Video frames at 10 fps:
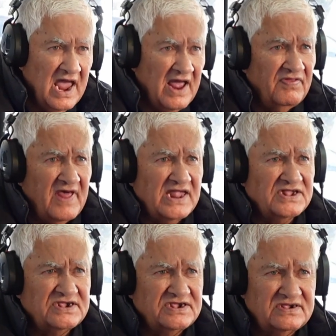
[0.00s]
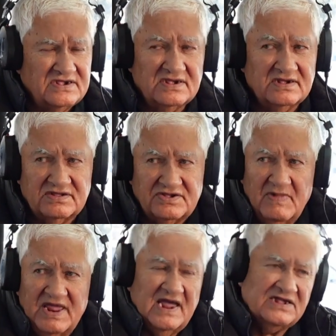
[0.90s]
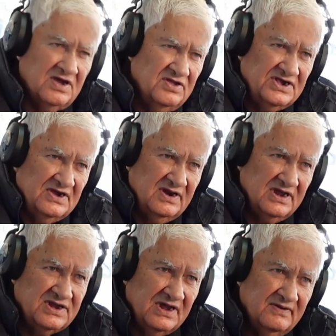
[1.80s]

And to me, that's concerning too.